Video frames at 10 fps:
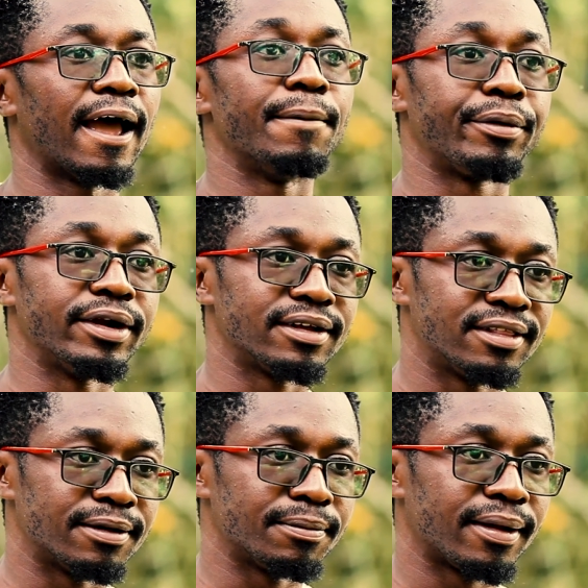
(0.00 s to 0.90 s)
I
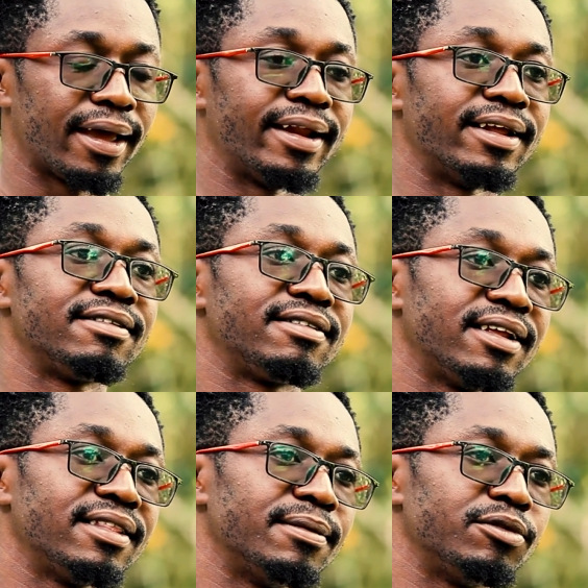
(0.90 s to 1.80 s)
printed them, and I
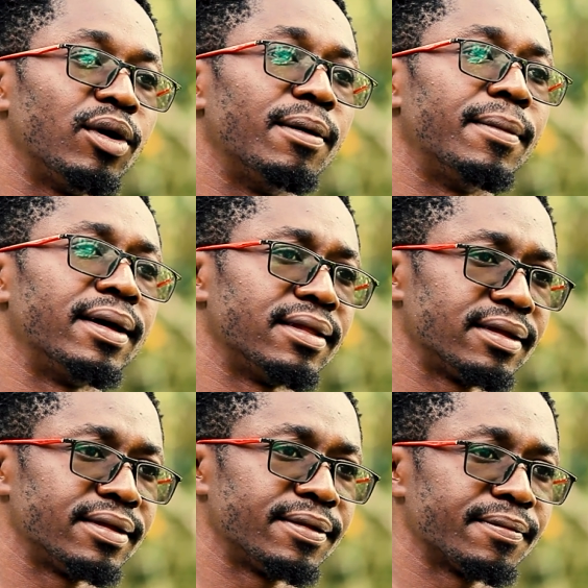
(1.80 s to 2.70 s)
sent them to her mother.